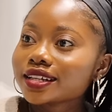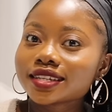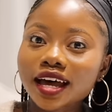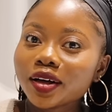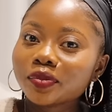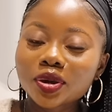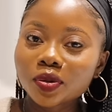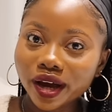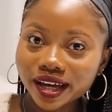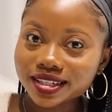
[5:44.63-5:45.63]
Tell me
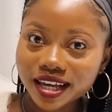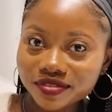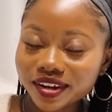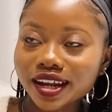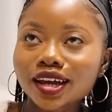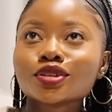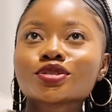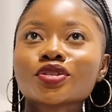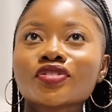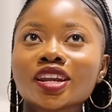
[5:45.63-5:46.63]
why it's 9:30. And it's
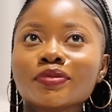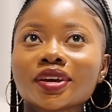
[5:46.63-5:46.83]
so funny,